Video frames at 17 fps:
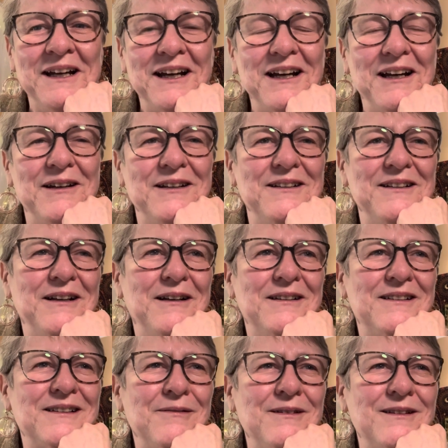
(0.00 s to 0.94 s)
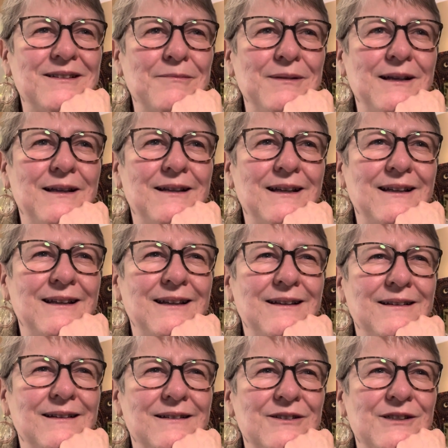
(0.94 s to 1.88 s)
And and I
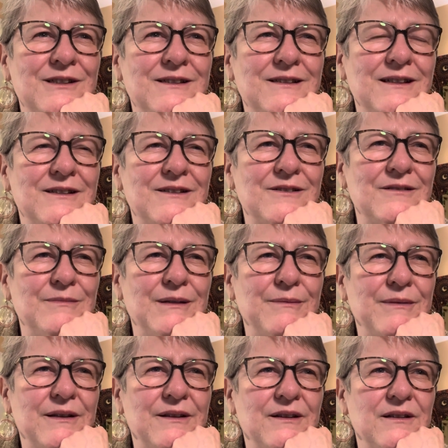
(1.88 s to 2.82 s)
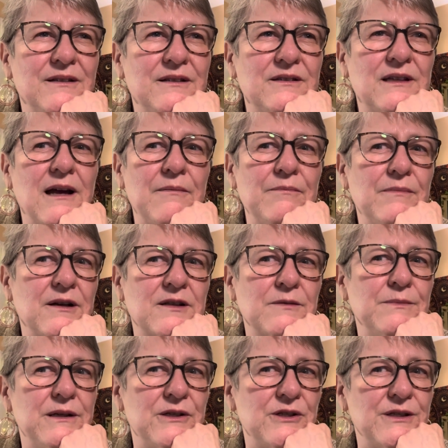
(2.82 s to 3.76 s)
think she said to my mother, that must
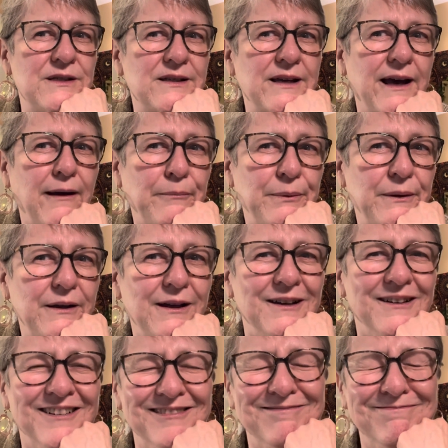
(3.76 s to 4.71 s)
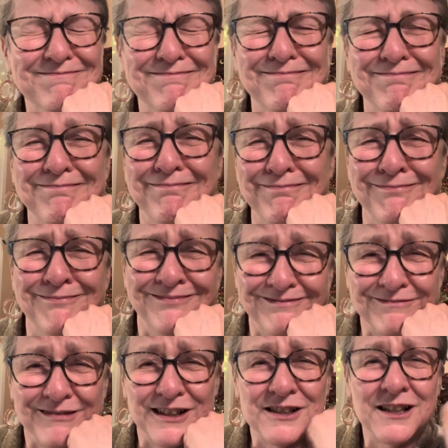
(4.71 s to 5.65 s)
mean she's happy,
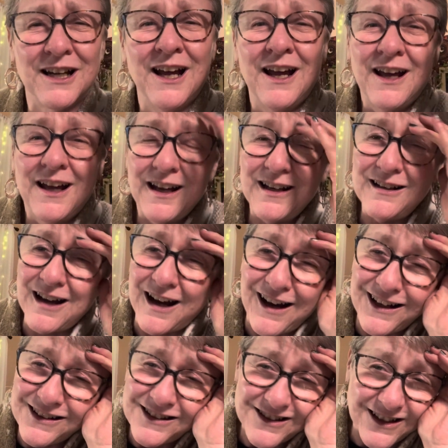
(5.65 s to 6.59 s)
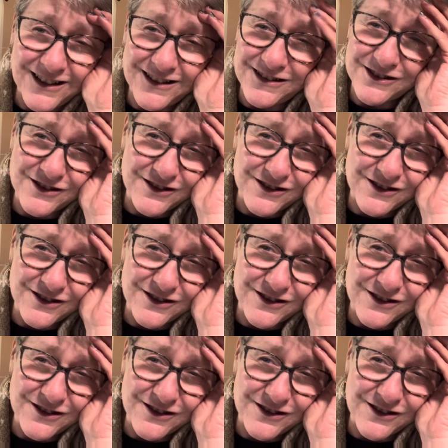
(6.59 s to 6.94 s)
which in hindsight is